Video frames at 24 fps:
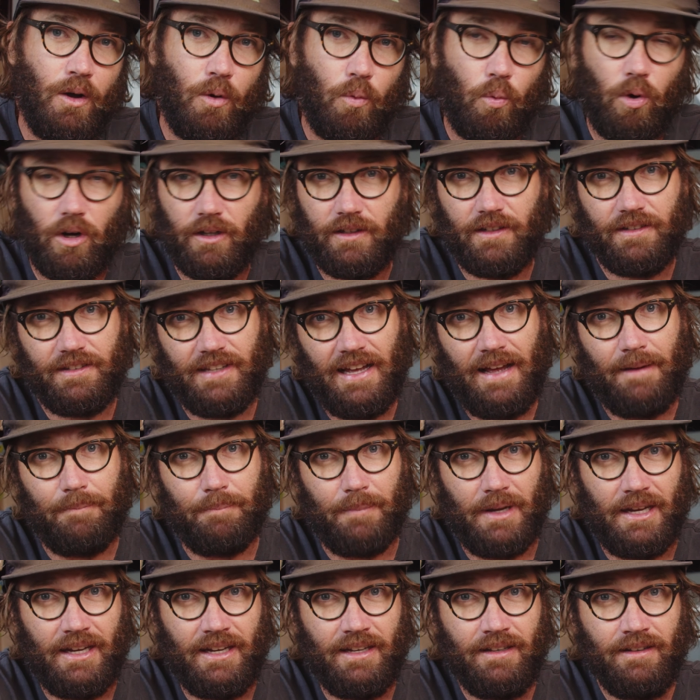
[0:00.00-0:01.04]
What does that
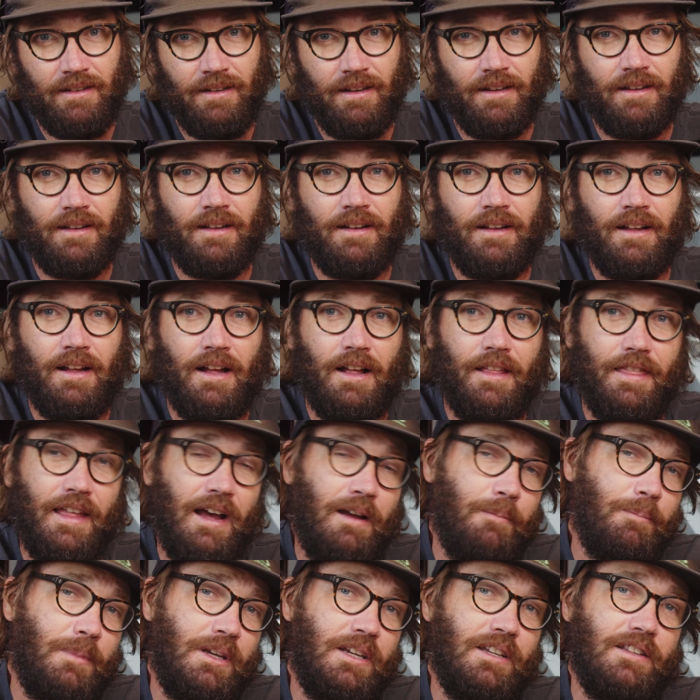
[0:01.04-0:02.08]
mean?
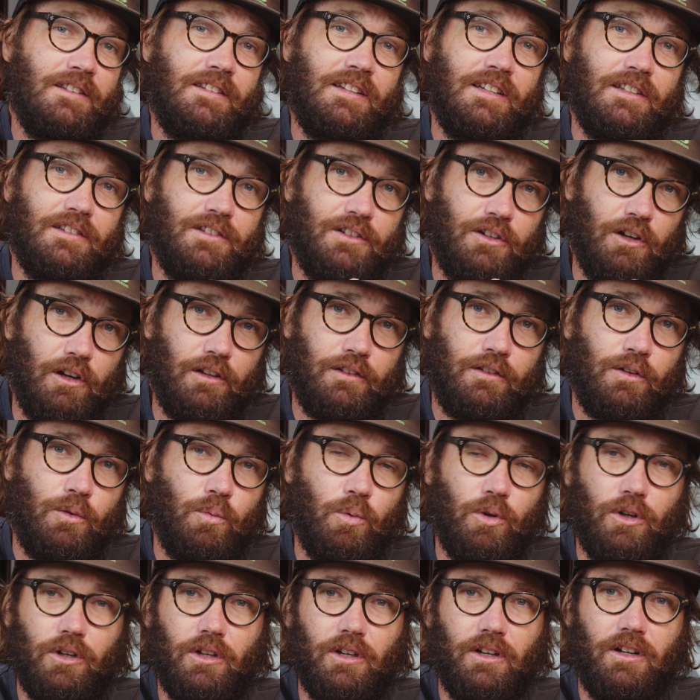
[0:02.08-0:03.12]
That means he's got to
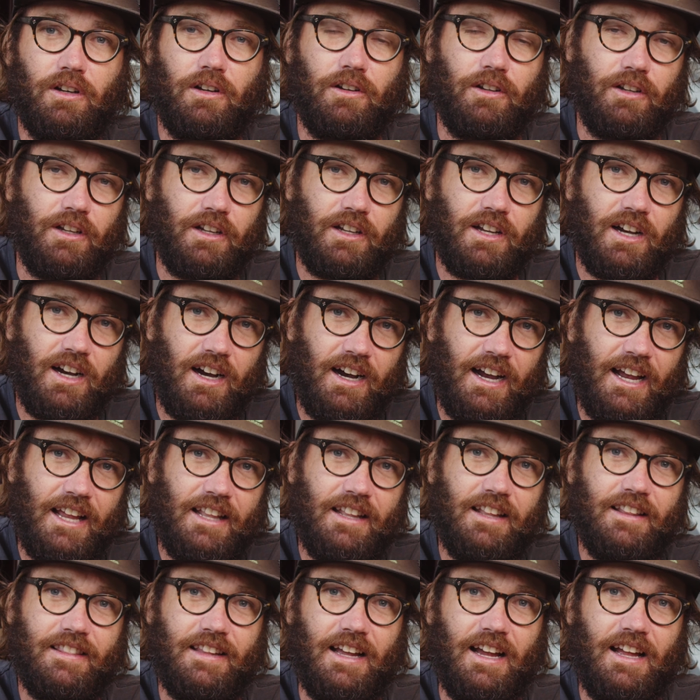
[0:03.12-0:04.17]
work on a kite
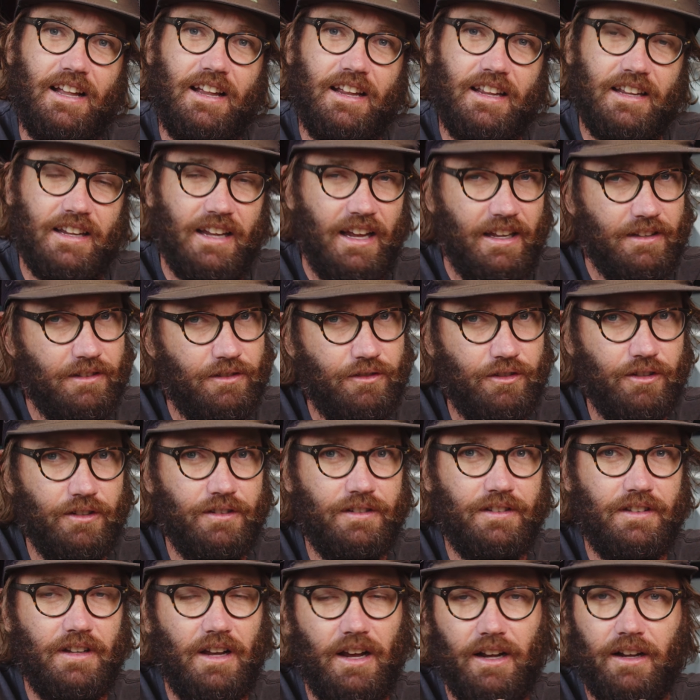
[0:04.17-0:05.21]
that has
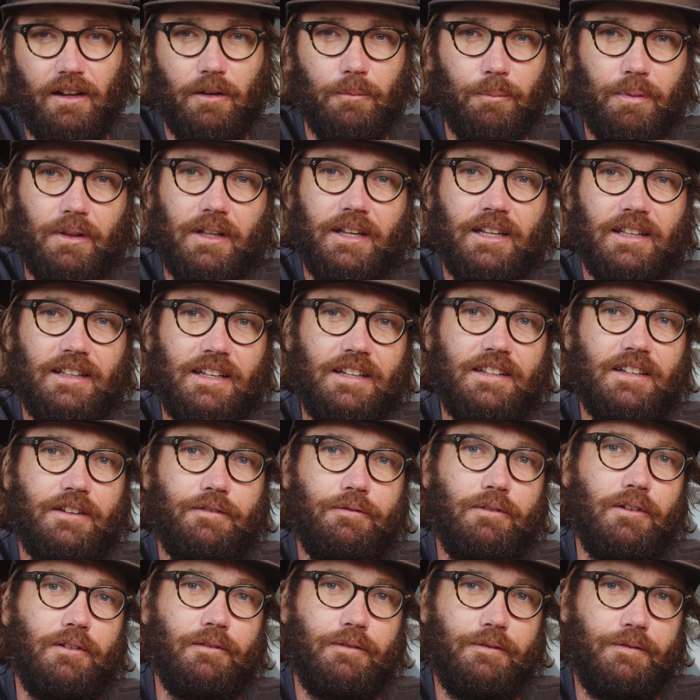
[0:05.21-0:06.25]
just a completely
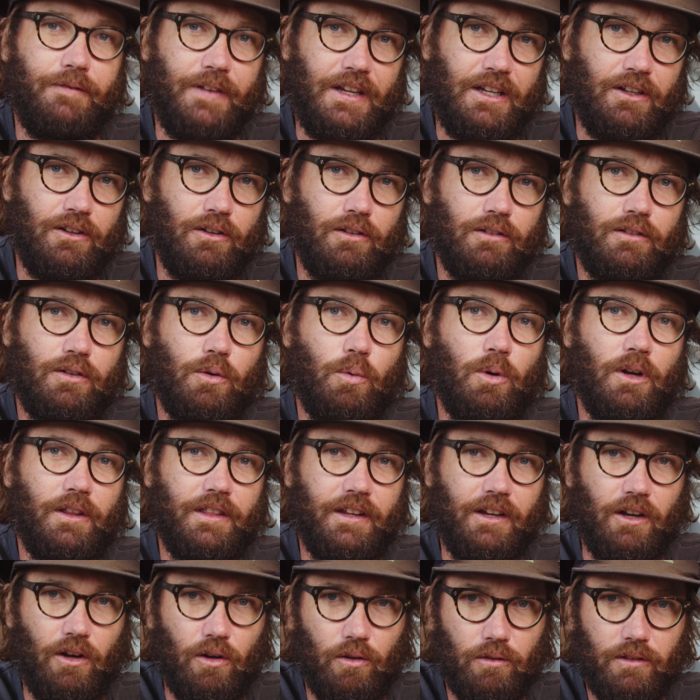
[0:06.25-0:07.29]
different feel to what
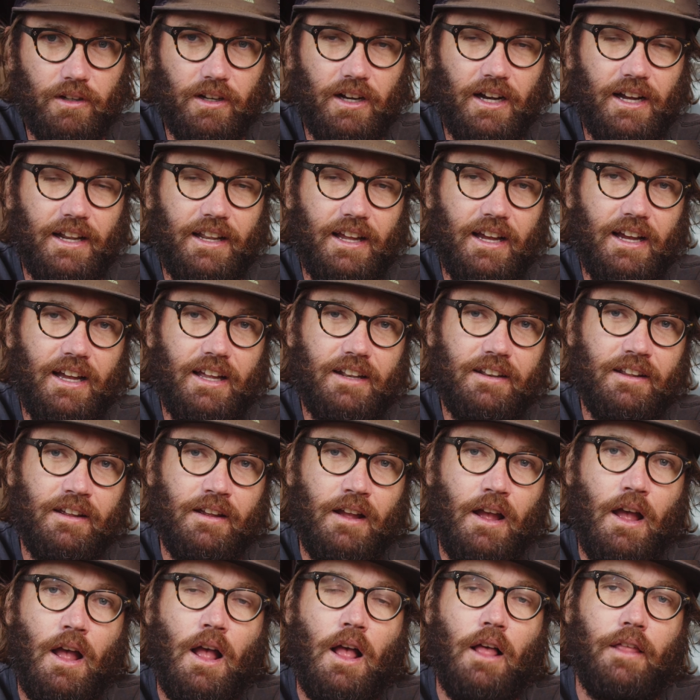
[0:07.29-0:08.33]
the old kite had.
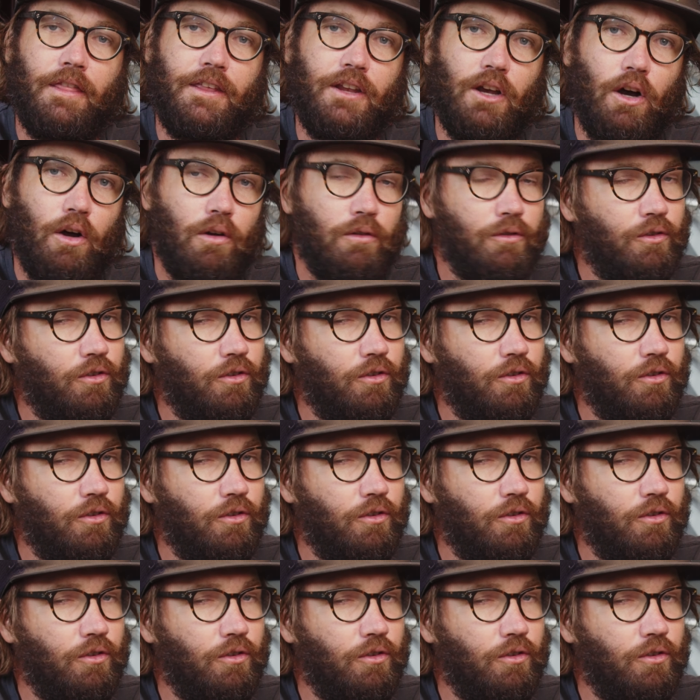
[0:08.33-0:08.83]
The Old